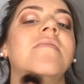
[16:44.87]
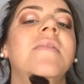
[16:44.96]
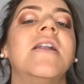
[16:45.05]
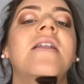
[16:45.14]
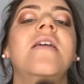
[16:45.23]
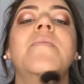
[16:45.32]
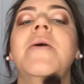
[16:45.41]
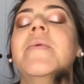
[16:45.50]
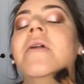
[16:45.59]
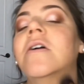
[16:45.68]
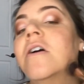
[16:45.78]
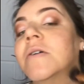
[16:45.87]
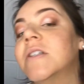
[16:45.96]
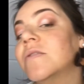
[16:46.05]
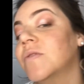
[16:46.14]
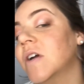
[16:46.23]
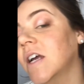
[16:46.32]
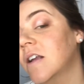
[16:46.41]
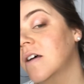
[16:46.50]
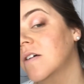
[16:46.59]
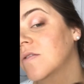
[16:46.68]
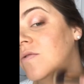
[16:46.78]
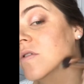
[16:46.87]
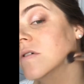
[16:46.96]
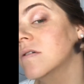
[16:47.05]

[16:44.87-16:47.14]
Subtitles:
And I think people are always afraid of